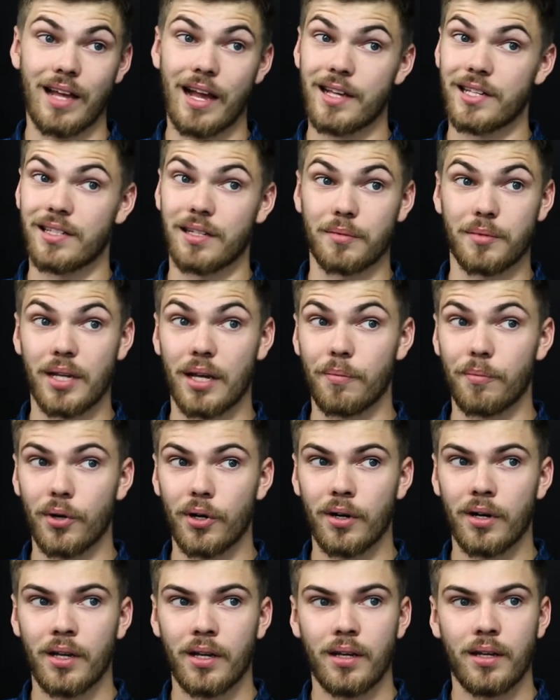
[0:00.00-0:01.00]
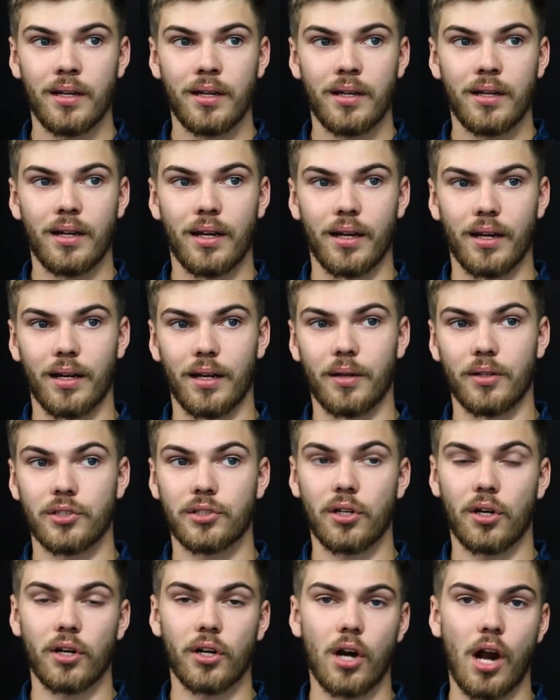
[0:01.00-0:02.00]
last September. Uh,
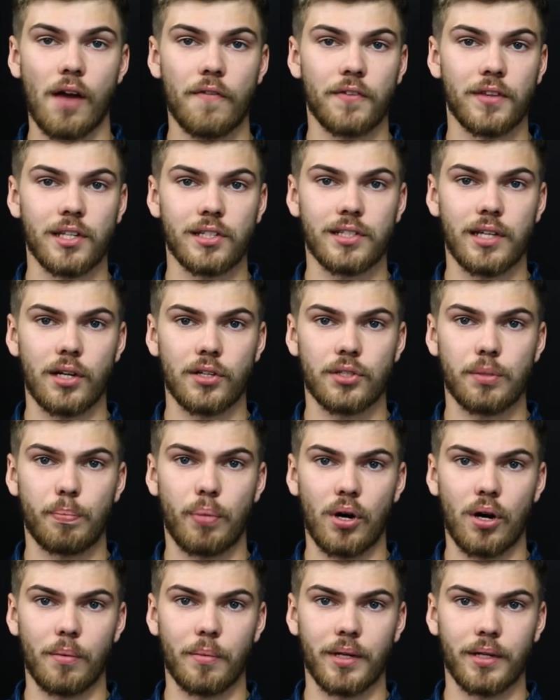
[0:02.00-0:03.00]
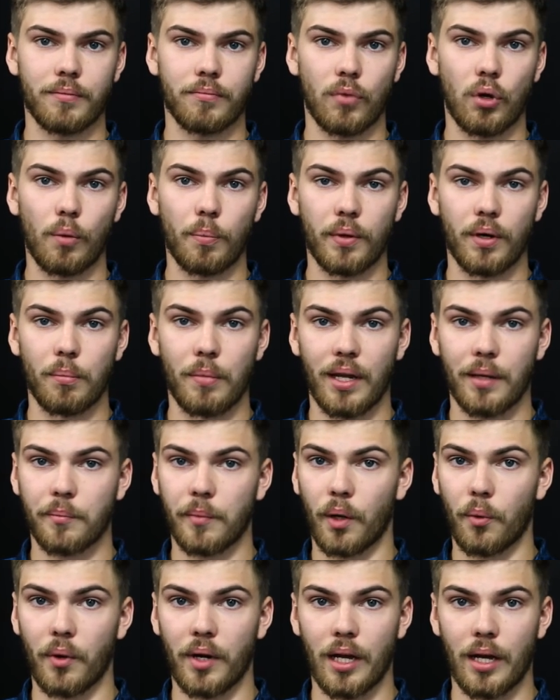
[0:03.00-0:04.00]
started off in the sales department, hoping to make
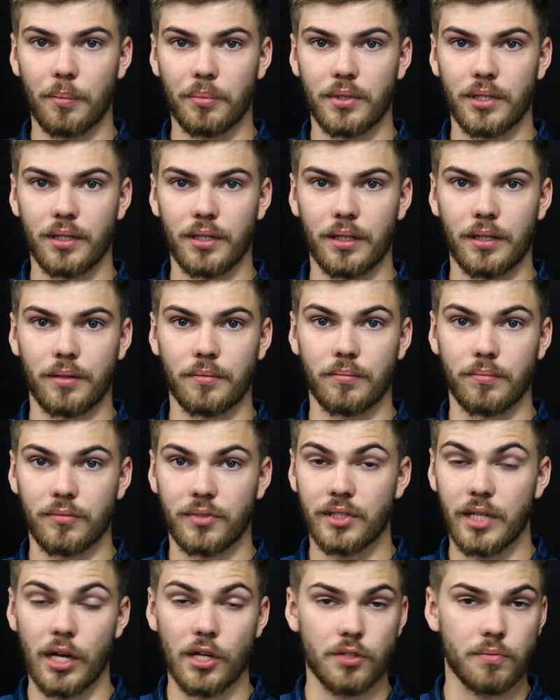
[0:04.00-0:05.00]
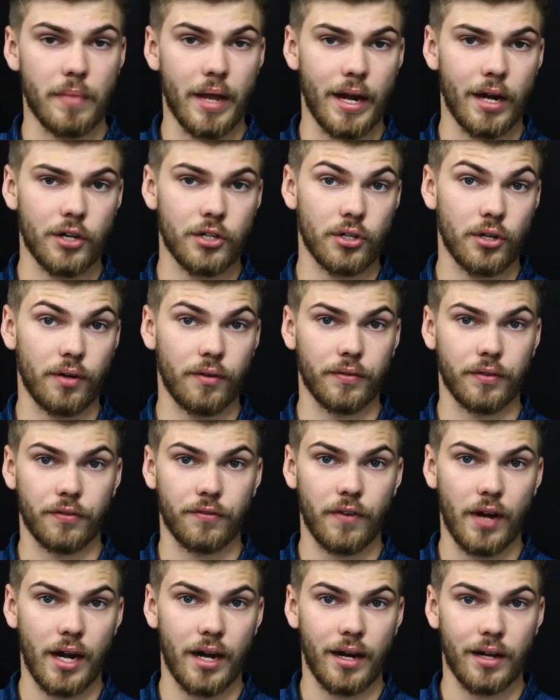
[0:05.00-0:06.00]
my way up to sales manager, even
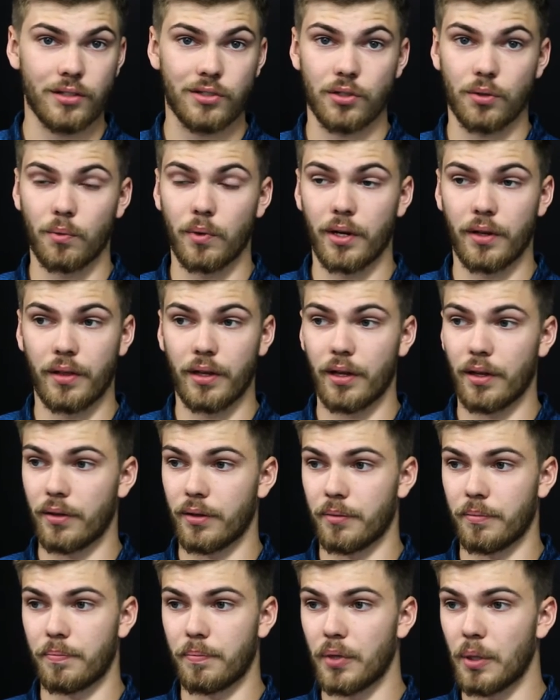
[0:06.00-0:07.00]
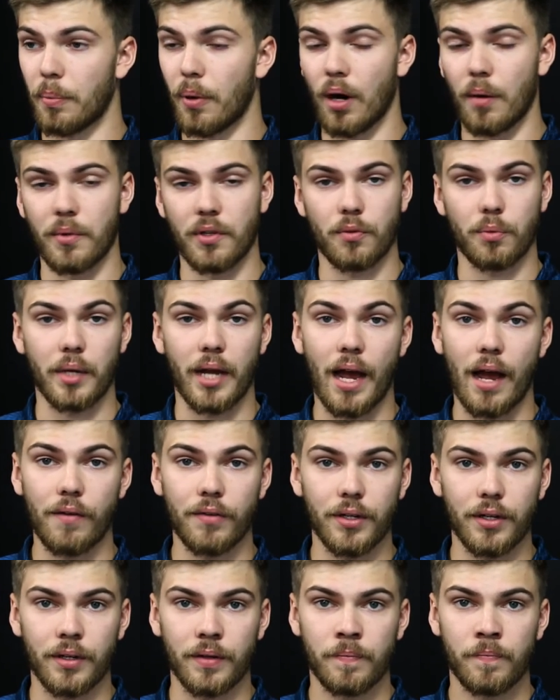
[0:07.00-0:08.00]
finance, or one of the other departments we
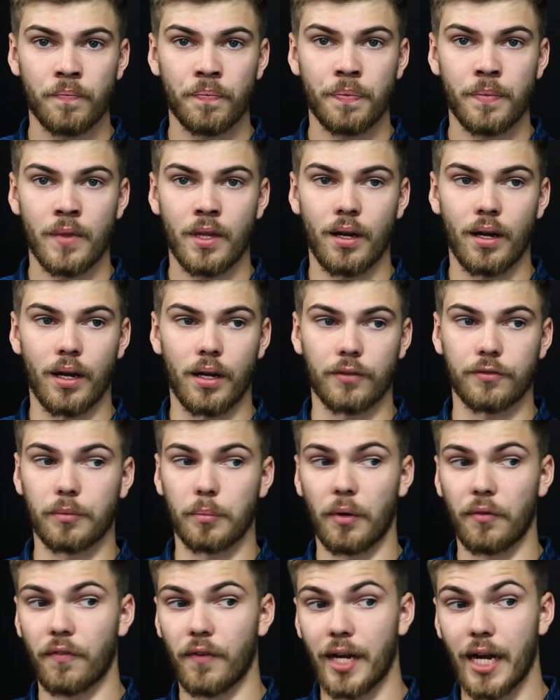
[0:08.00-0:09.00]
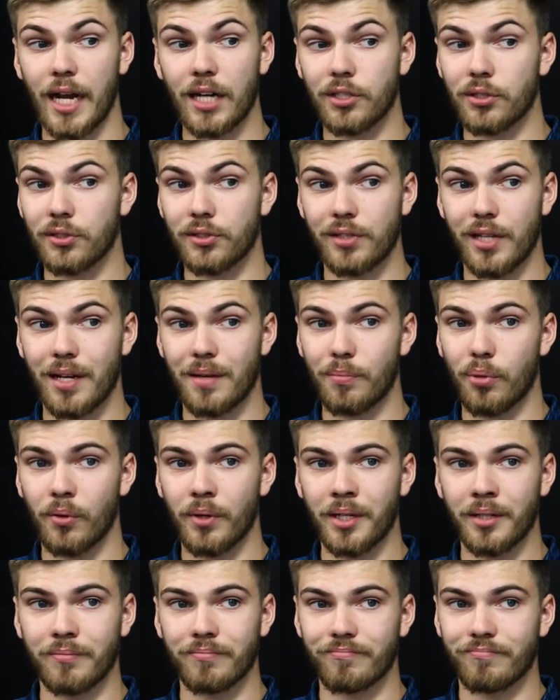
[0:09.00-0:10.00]
have here. Uh, from a financial
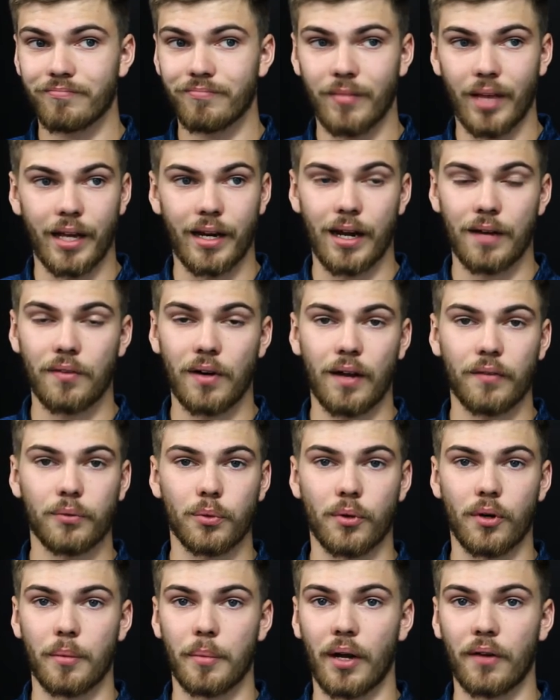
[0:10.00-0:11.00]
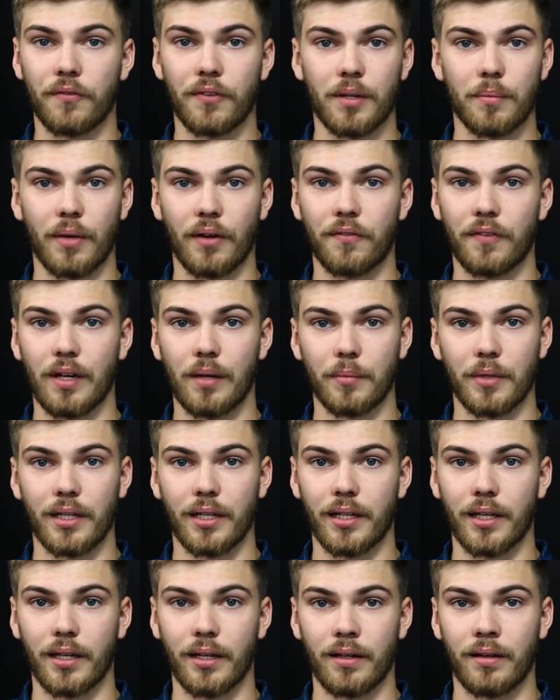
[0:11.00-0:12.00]
standpoint, I never have to worry about feeding my family
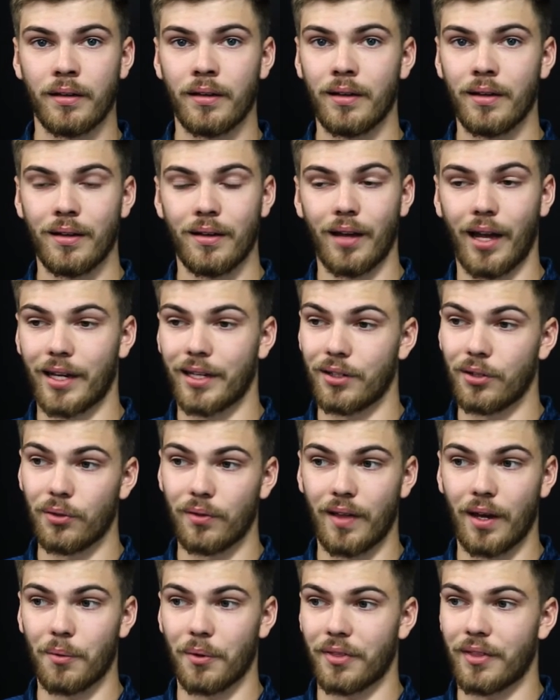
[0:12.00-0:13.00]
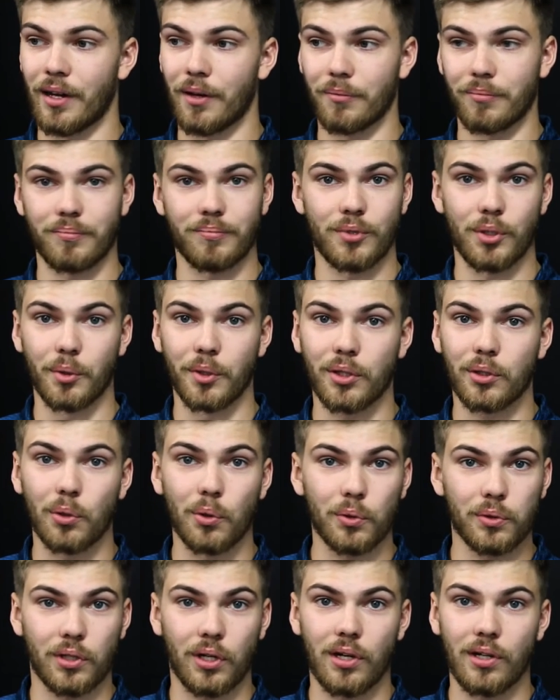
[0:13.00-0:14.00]
again. I can do that without doing
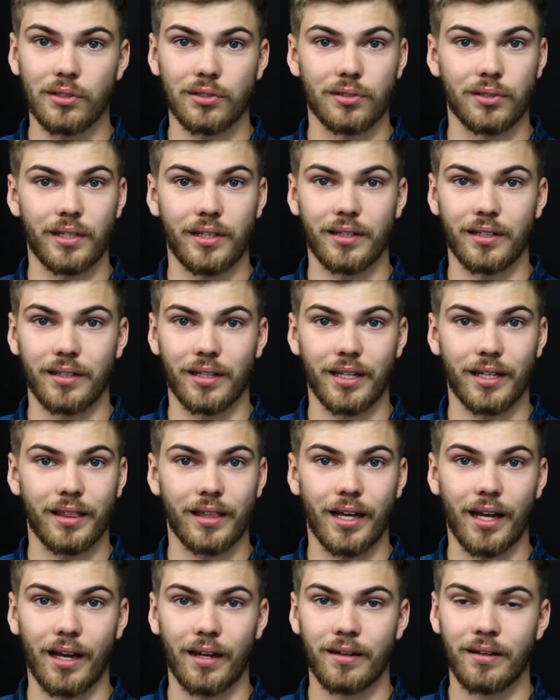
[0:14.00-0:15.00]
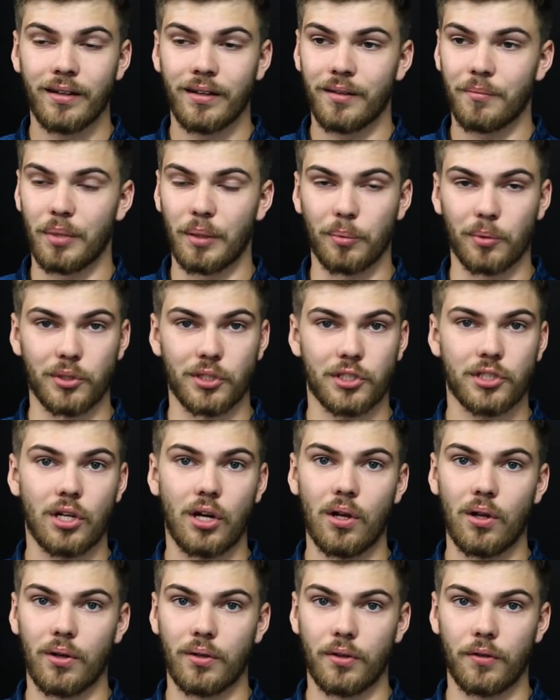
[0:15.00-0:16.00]
cold calls or anything like that. People just
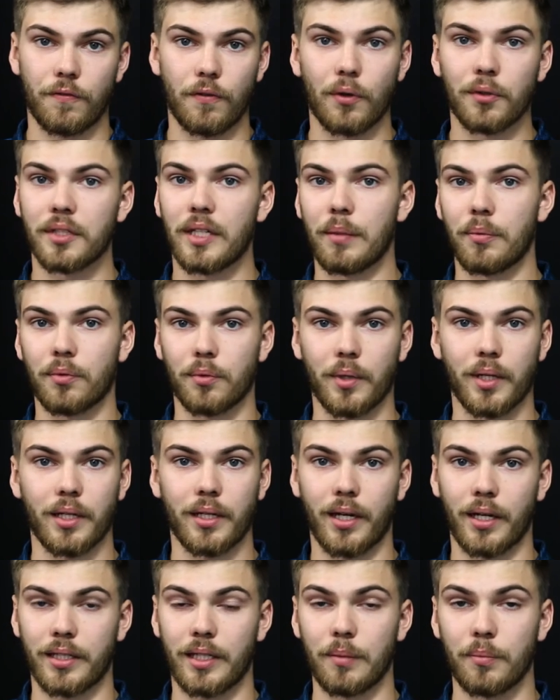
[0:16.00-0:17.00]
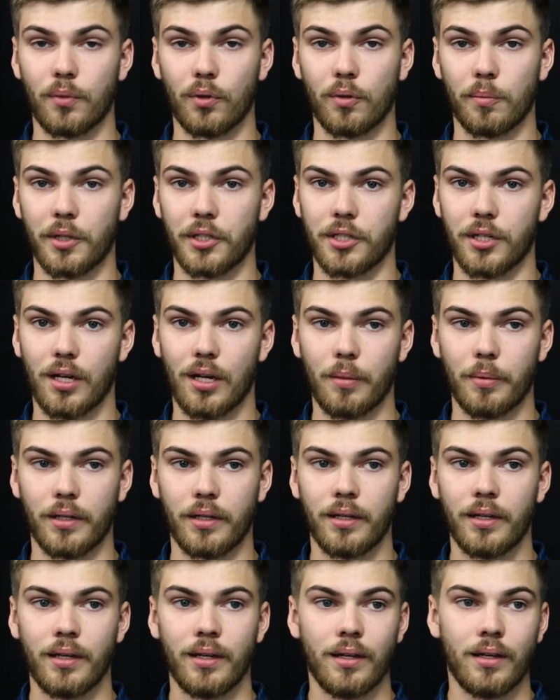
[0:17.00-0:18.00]
call and the phone keeps ringing. I keep doing my job. And